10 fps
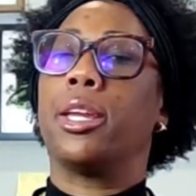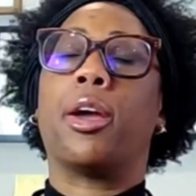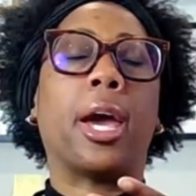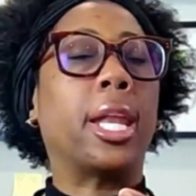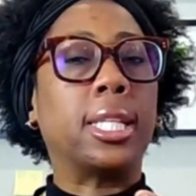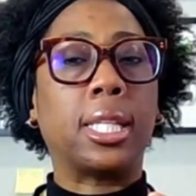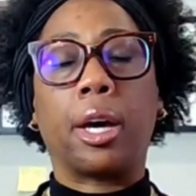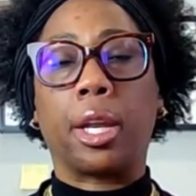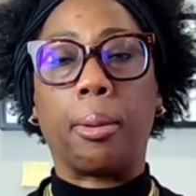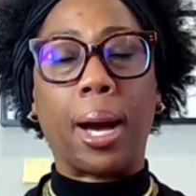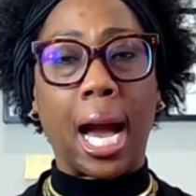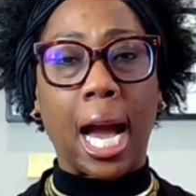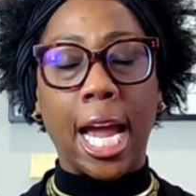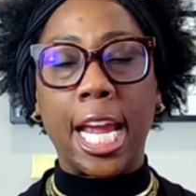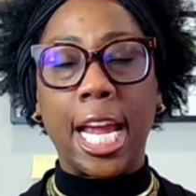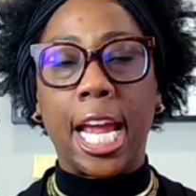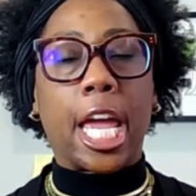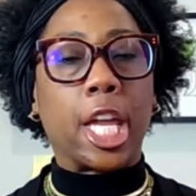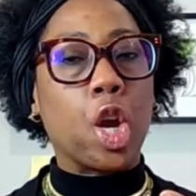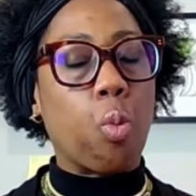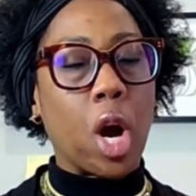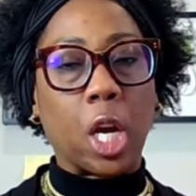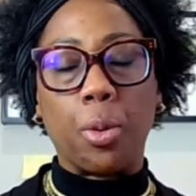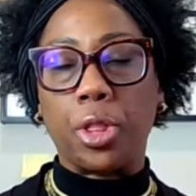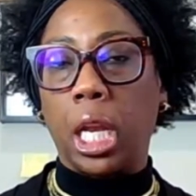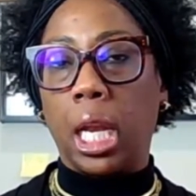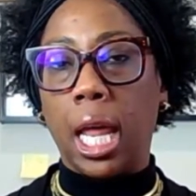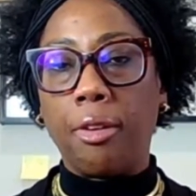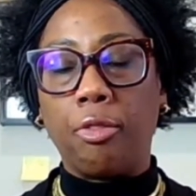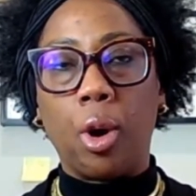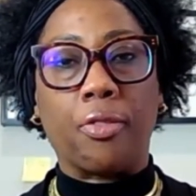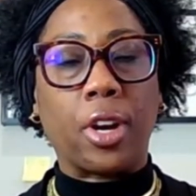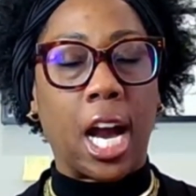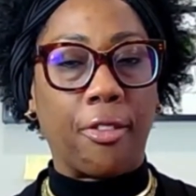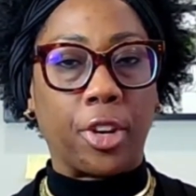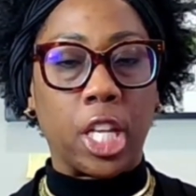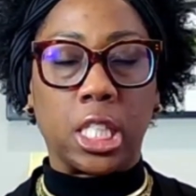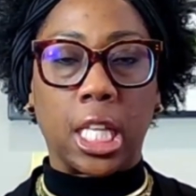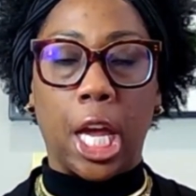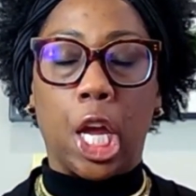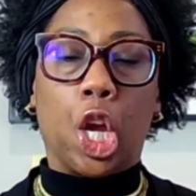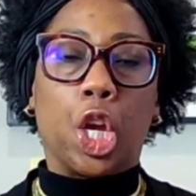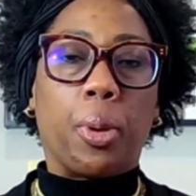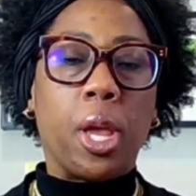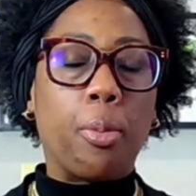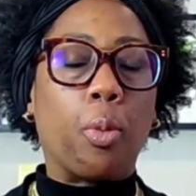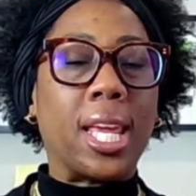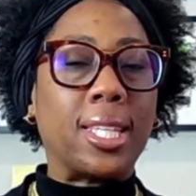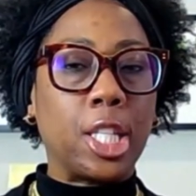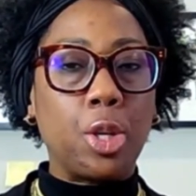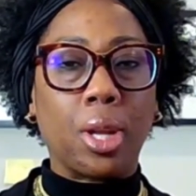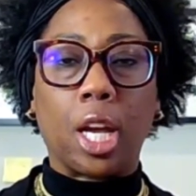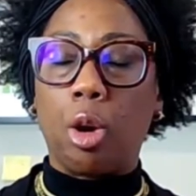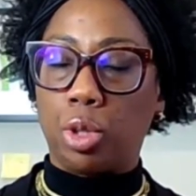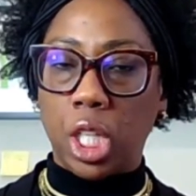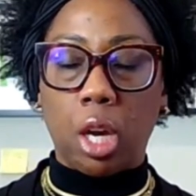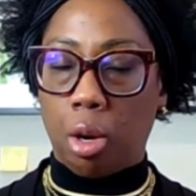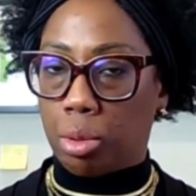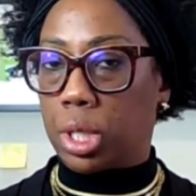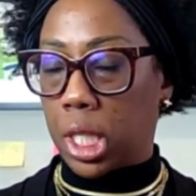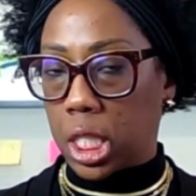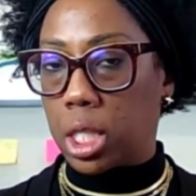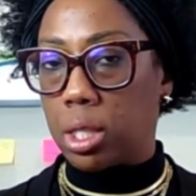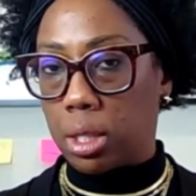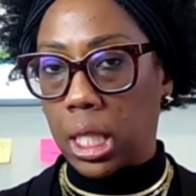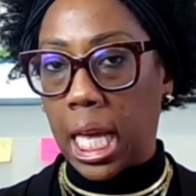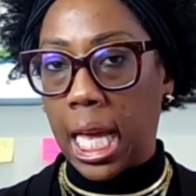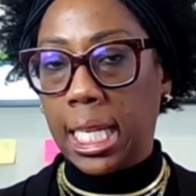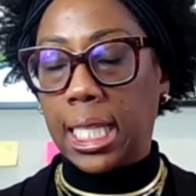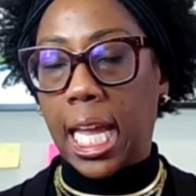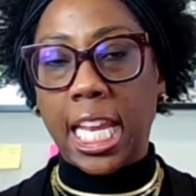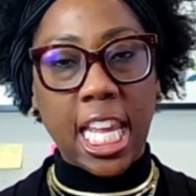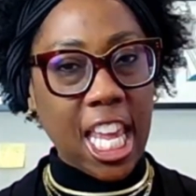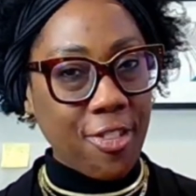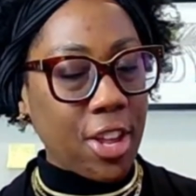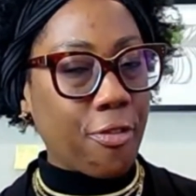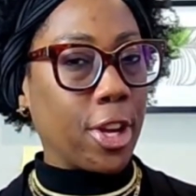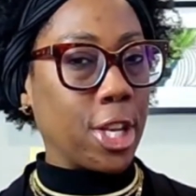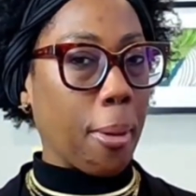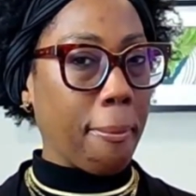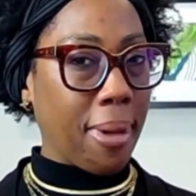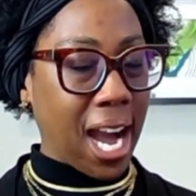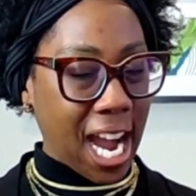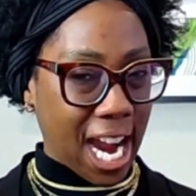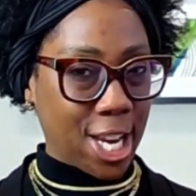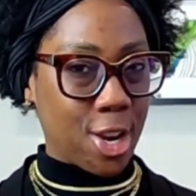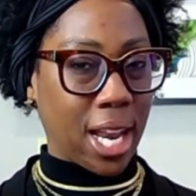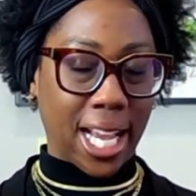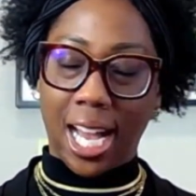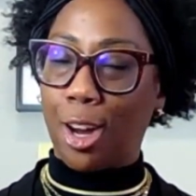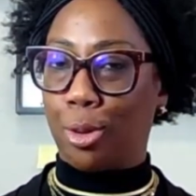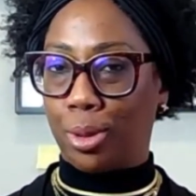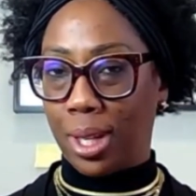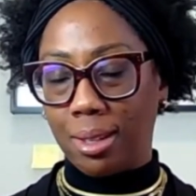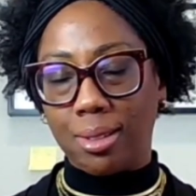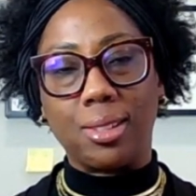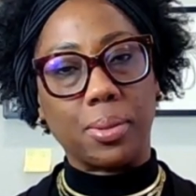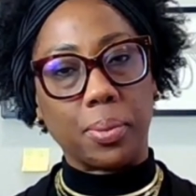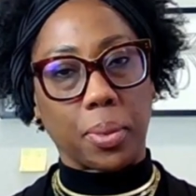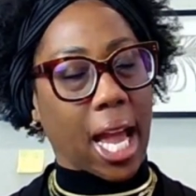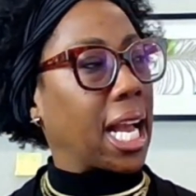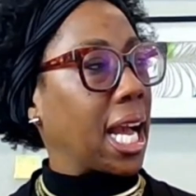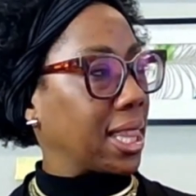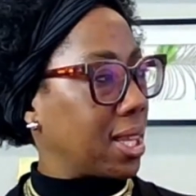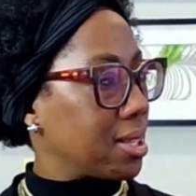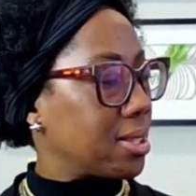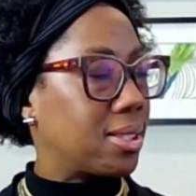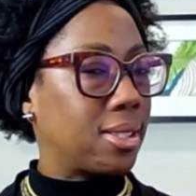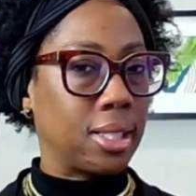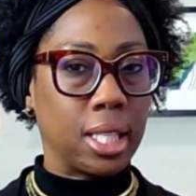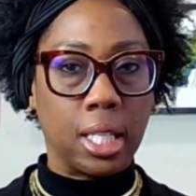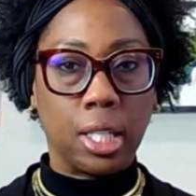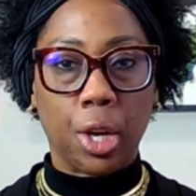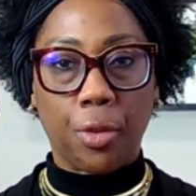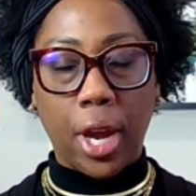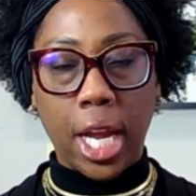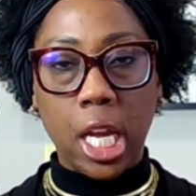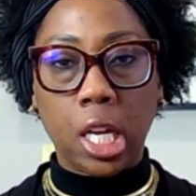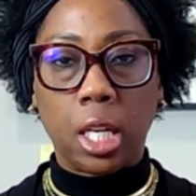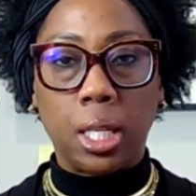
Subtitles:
your head is held up high, and you're walking with a level of confidence that people, when they see you, they're like, oh, she owns this. And even if in your mind, you're like, I own this. I got this, right?